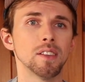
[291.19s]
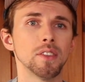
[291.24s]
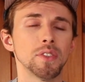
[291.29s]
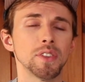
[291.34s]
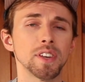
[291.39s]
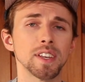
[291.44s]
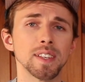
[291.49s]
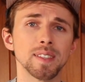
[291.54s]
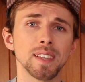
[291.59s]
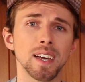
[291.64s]

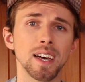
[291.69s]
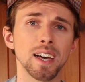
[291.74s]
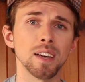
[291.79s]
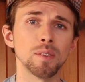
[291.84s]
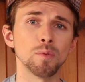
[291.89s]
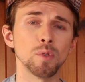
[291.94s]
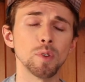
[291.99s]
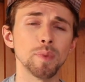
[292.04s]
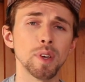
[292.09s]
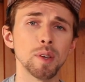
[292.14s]
things
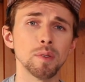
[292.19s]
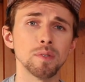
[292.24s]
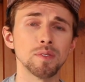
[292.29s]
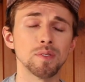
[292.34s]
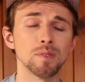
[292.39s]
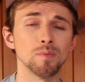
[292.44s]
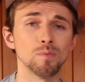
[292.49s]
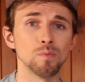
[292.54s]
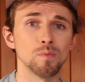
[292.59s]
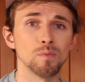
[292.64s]
that we may
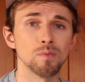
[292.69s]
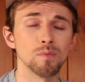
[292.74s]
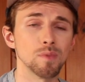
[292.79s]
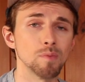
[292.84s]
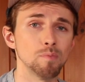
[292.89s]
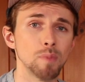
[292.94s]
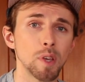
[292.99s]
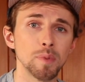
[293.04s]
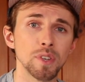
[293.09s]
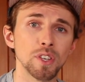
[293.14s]

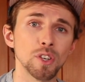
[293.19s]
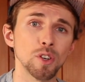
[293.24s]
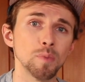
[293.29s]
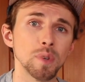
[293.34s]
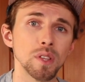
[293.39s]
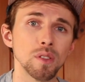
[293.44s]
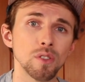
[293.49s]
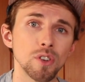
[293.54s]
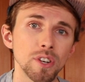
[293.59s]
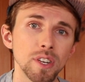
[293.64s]
maybe could
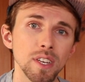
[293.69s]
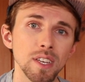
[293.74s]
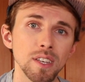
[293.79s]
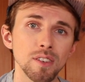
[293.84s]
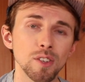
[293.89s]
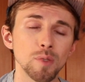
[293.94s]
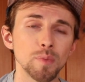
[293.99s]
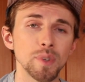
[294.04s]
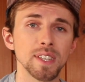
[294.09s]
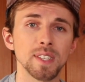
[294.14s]
be learning,
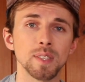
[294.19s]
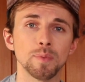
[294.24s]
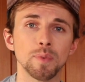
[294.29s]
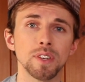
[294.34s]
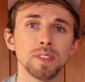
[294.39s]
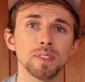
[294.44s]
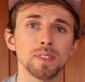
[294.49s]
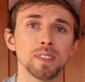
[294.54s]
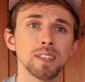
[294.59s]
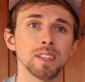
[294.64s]
could be
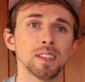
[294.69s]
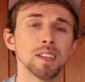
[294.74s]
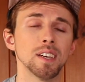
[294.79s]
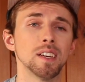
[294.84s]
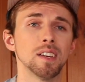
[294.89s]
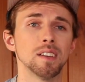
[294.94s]
experiencing,